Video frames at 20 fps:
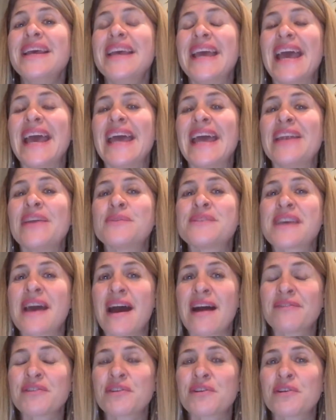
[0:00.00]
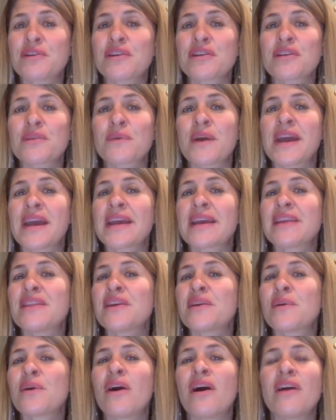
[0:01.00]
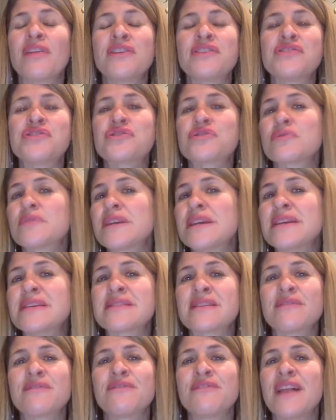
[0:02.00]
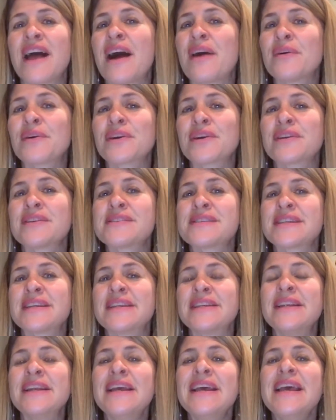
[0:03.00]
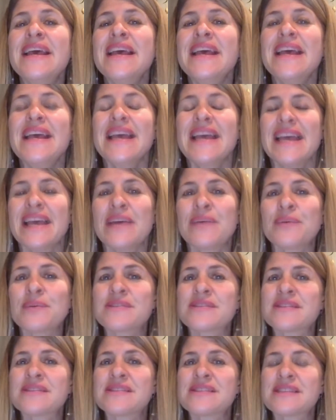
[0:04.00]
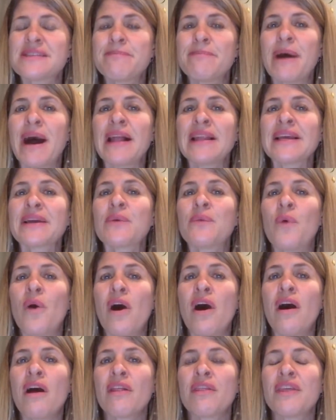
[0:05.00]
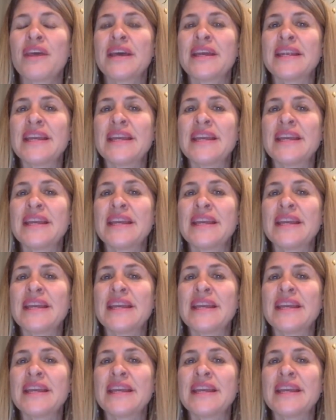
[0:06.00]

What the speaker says: and it was after the earthquake, and there were all these trees and flowers, and it was this symbolic wall that